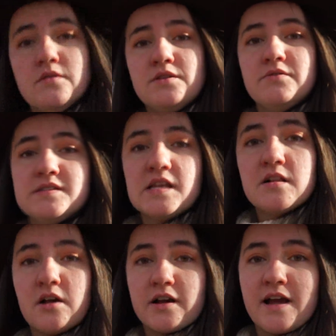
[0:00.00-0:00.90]
Lewis and
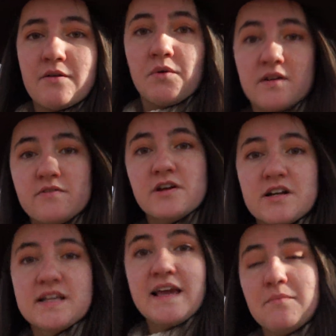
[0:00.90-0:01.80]
Clark had one of their
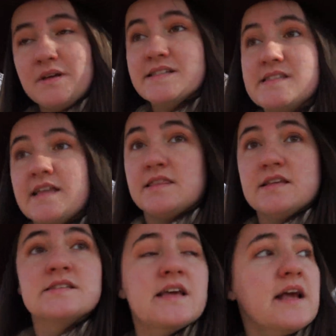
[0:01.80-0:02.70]
encampments at
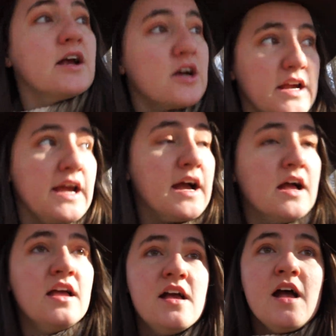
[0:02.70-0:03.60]
this
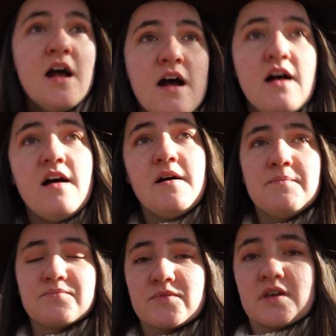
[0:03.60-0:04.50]
area,
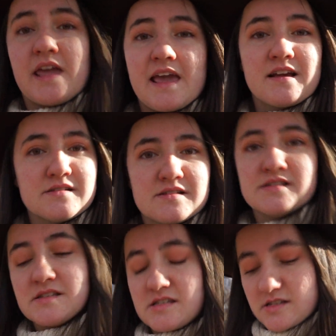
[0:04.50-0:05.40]

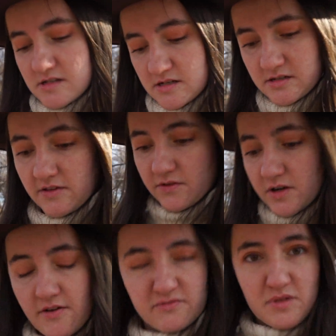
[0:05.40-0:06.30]
and if you're
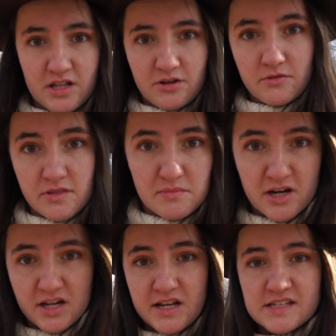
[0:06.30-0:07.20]
not familiar with
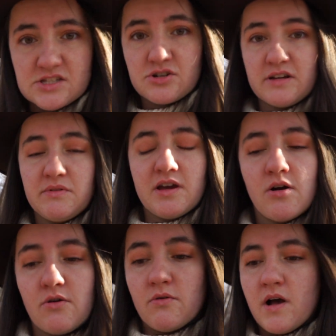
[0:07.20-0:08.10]
American history, we
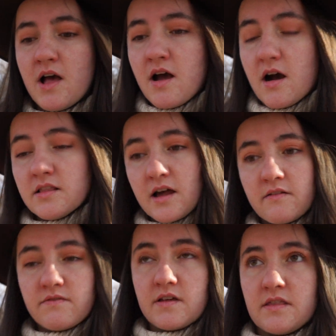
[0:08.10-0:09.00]
owe a lot
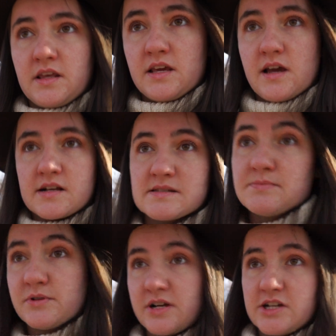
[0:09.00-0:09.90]
of the
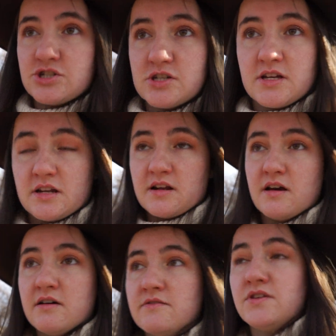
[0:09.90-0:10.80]
exploration
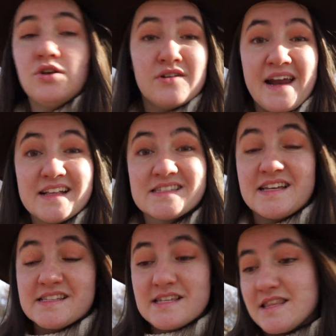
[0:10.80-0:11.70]
of the United
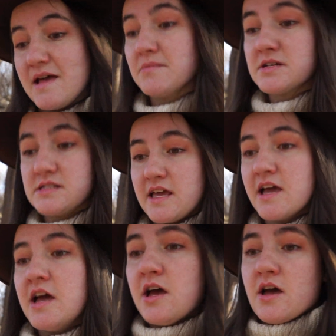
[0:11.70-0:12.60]
States to them because they
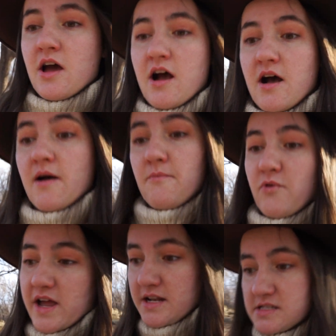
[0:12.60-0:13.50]

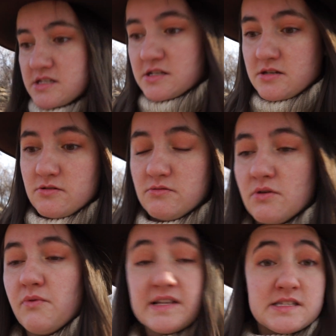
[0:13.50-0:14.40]
went to
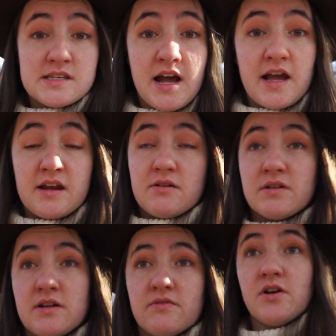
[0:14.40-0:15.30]
the west side
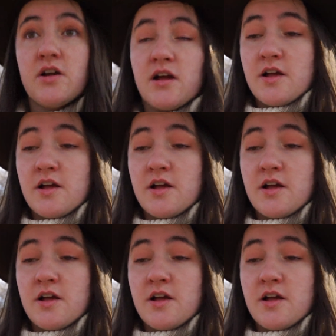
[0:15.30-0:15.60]
whenever